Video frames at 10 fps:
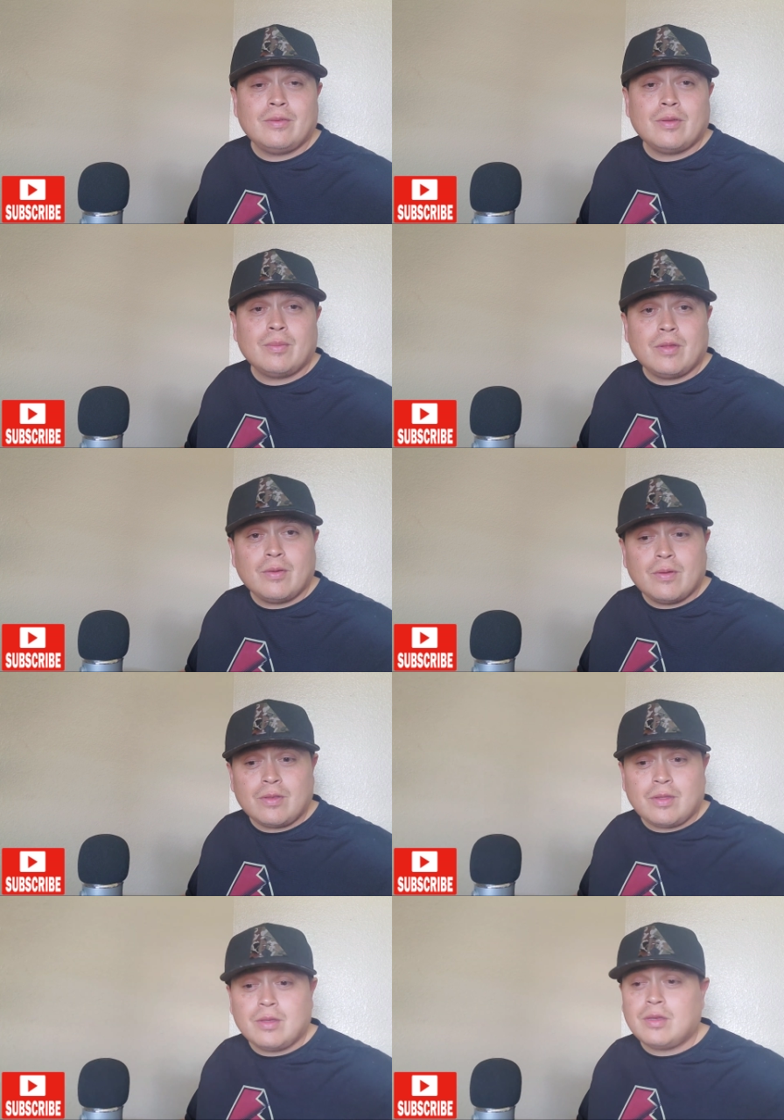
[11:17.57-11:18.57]
And I'm like,
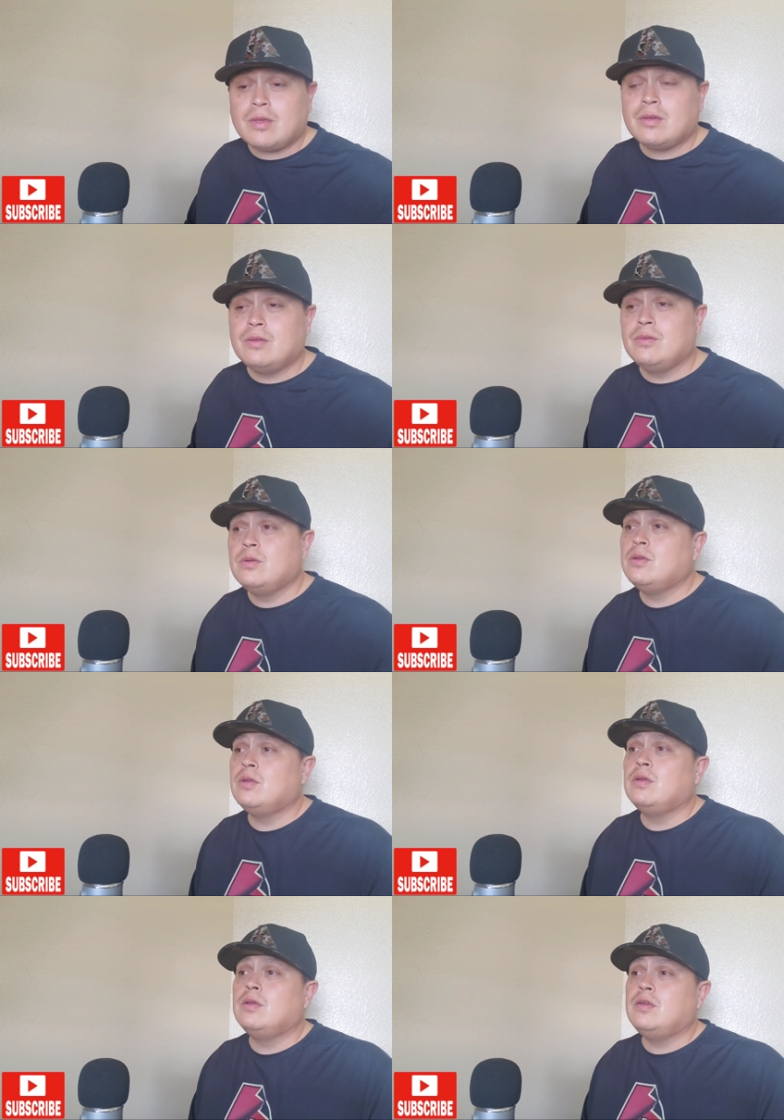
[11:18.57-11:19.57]
what the heck?
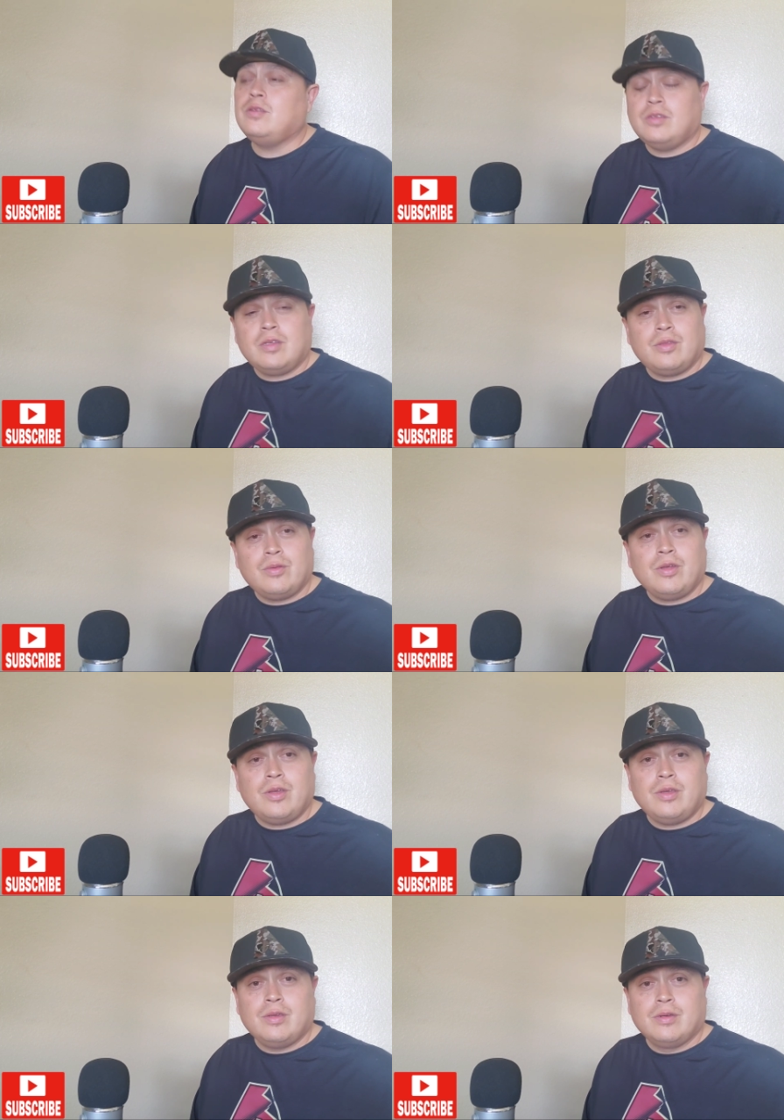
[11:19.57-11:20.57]
He said
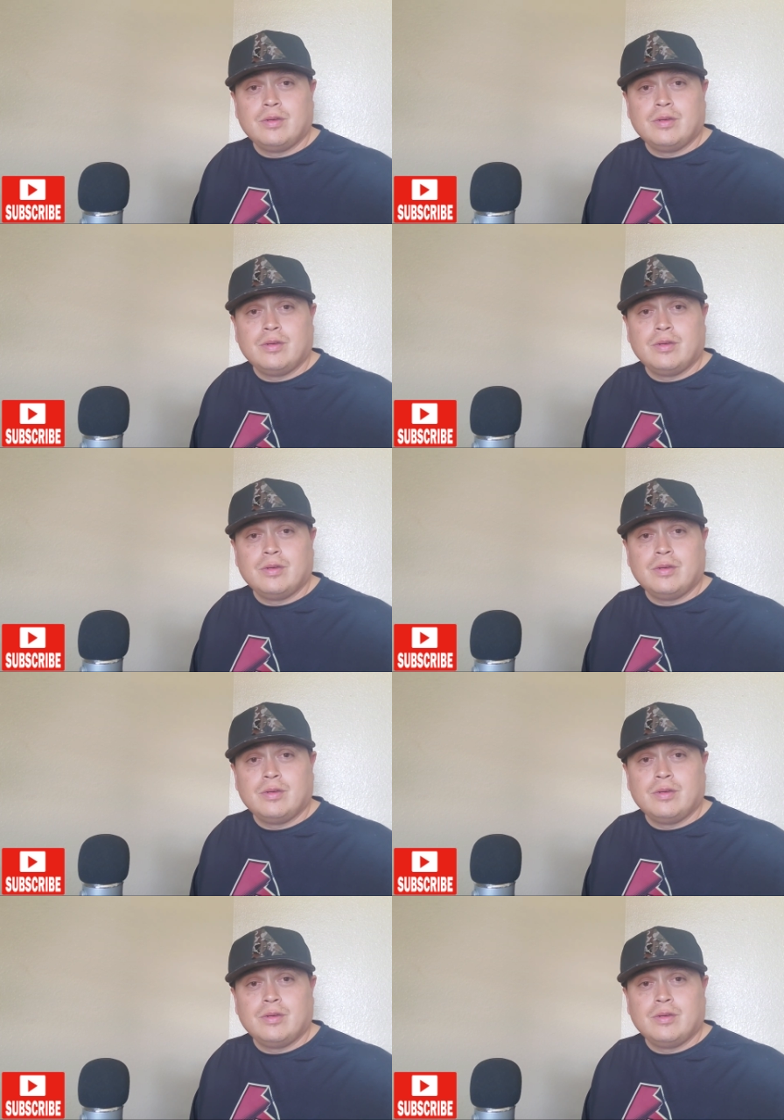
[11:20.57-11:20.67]
3.